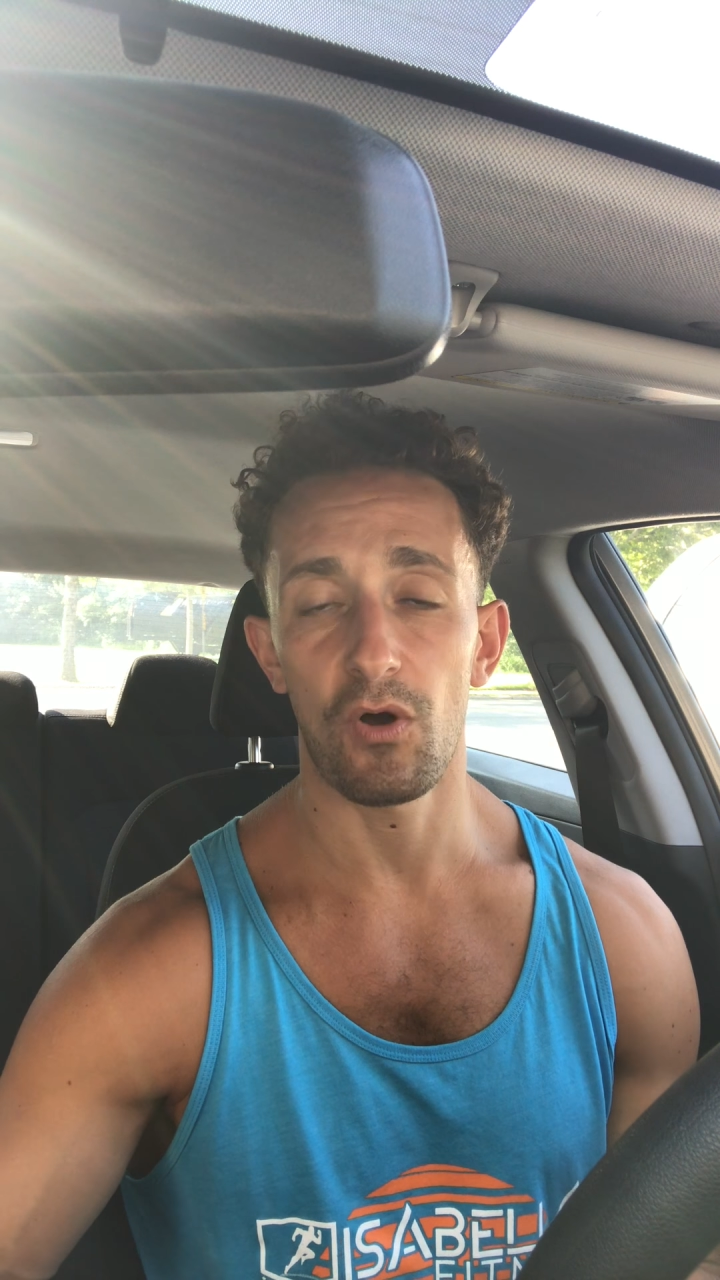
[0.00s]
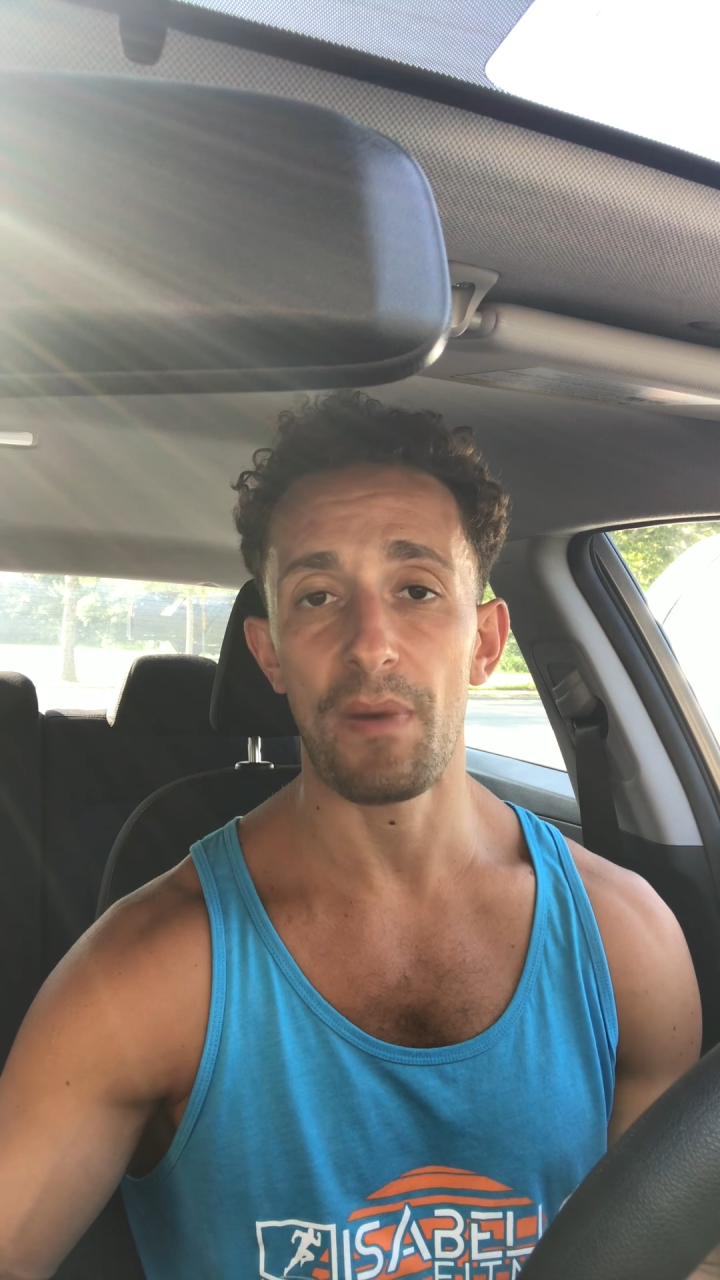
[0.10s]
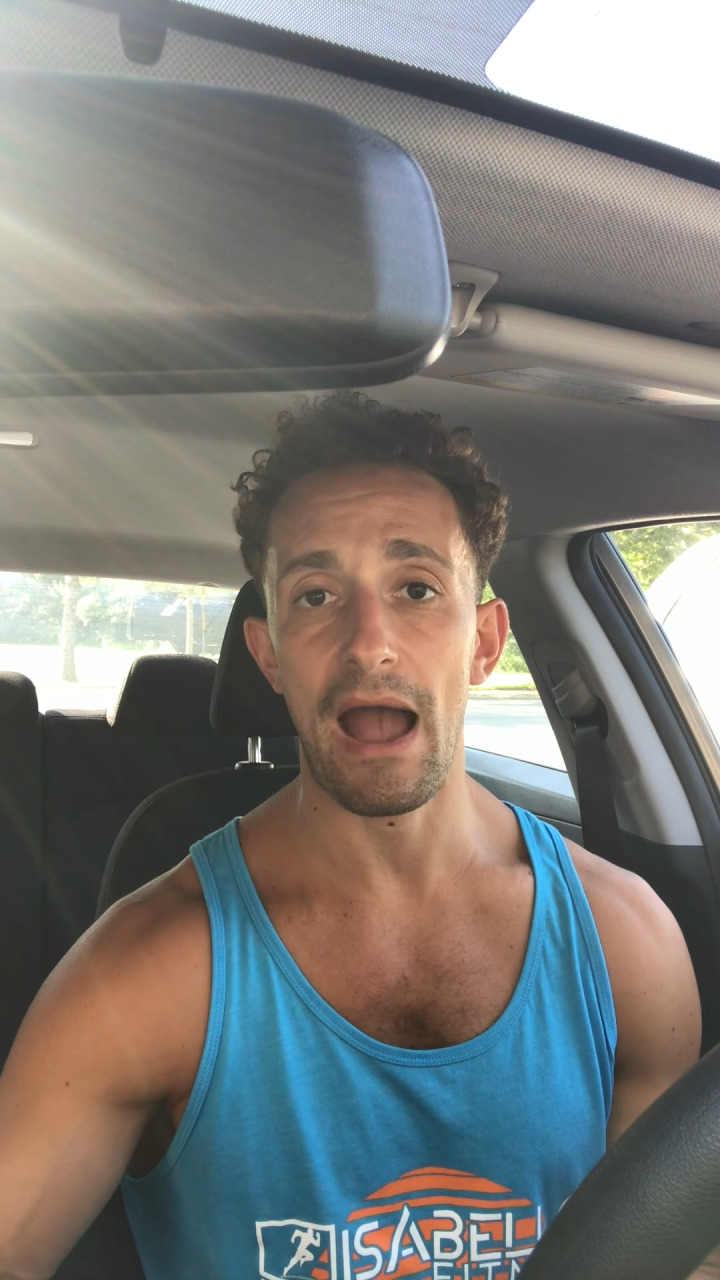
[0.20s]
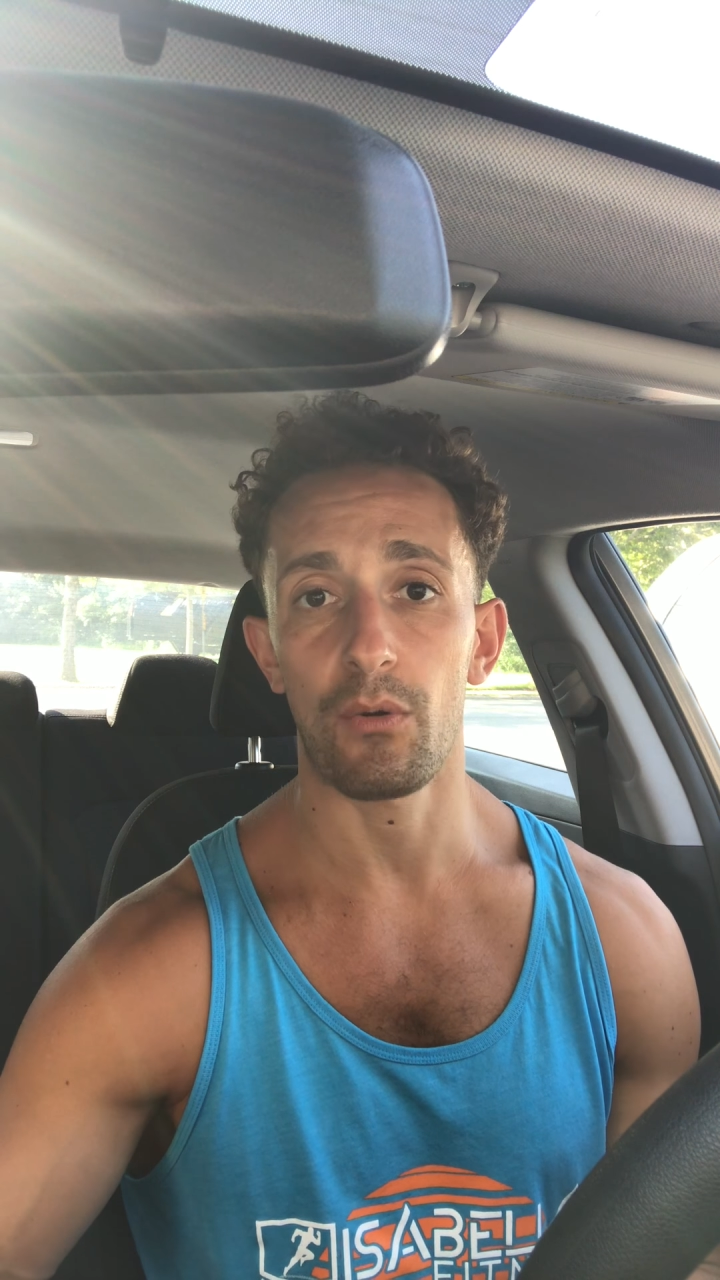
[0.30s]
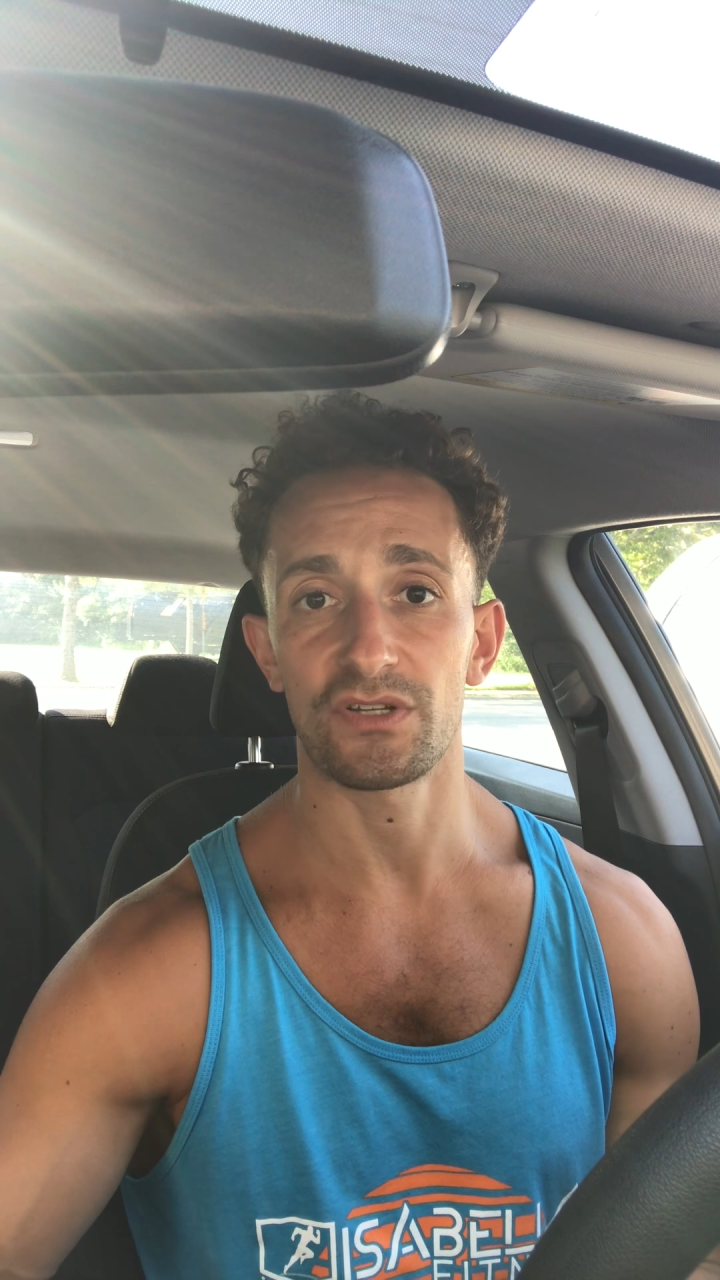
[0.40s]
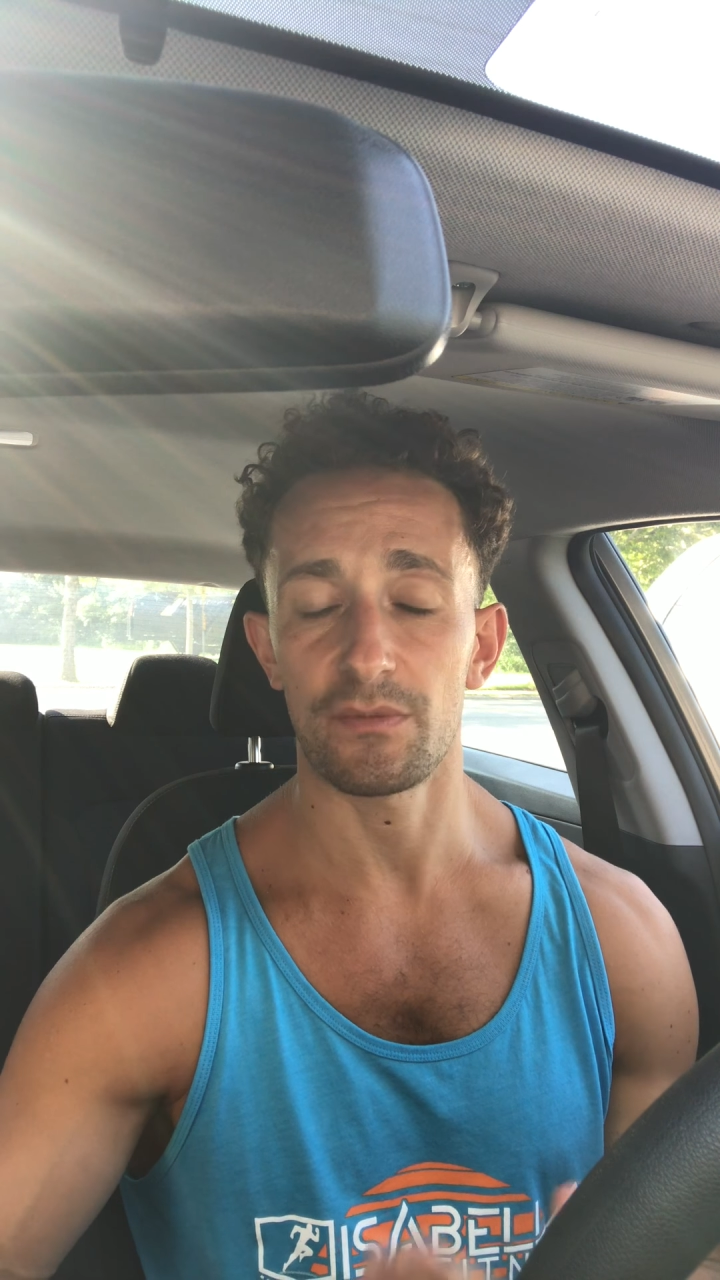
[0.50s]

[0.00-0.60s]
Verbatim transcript: willpower